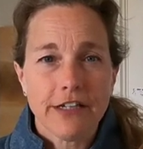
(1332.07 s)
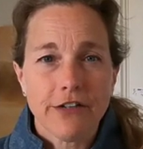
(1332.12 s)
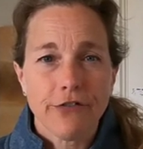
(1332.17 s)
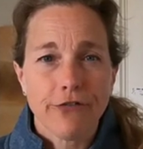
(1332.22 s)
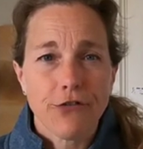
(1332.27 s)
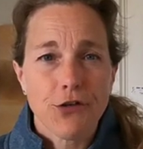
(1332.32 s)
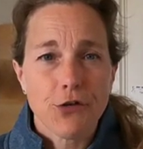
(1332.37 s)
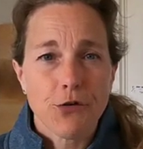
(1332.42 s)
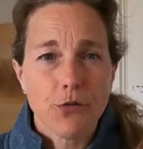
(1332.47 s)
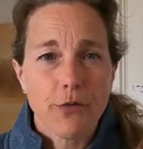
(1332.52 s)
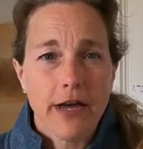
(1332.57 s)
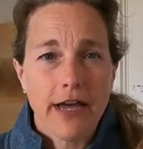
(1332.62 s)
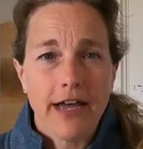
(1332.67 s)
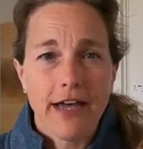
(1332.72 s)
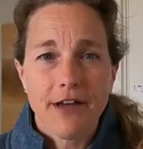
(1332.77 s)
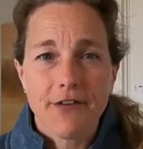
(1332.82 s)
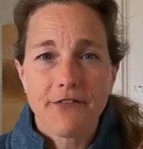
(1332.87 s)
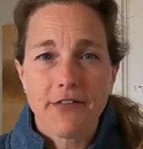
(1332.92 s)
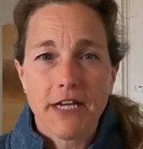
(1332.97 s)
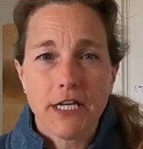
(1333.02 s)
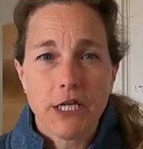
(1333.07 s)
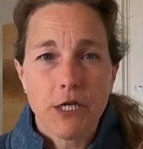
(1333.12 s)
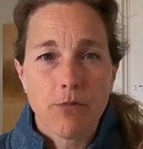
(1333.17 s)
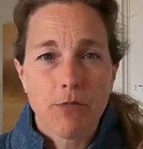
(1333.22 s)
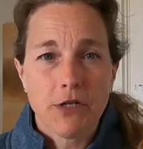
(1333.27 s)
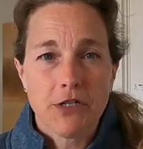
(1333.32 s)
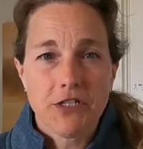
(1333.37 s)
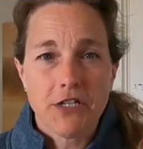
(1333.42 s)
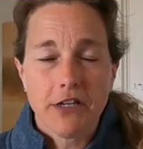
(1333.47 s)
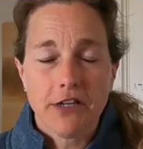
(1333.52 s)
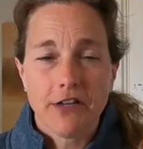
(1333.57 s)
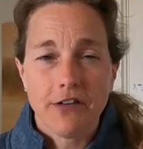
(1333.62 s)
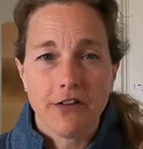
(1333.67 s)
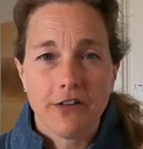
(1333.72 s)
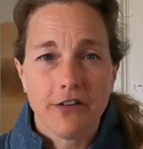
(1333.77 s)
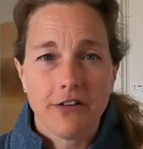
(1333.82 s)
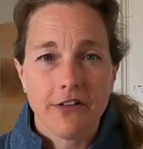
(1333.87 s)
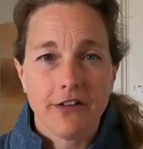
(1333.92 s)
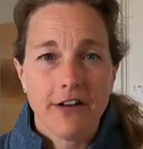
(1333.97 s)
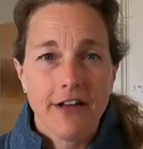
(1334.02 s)
If you have any
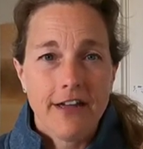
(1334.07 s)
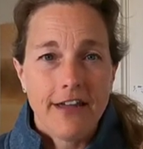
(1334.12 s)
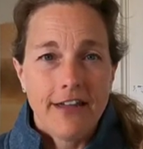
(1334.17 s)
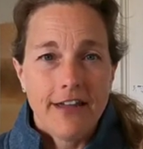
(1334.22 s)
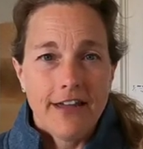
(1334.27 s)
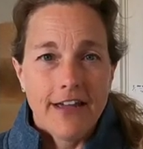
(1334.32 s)
particular